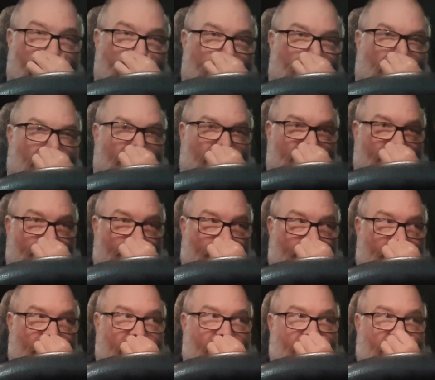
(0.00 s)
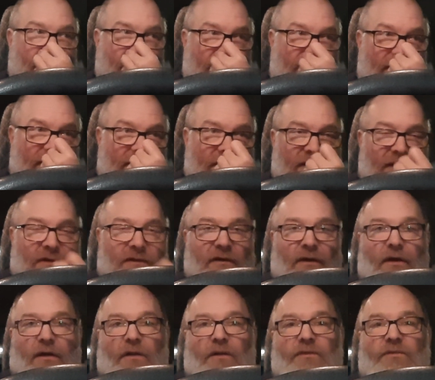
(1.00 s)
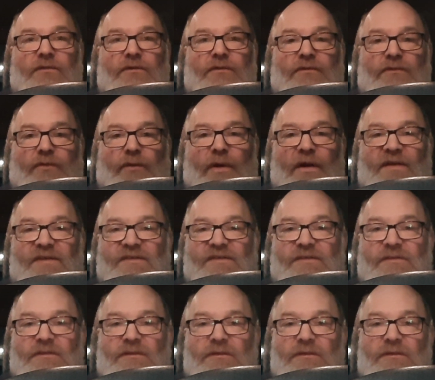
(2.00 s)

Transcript: but she put in the call twice.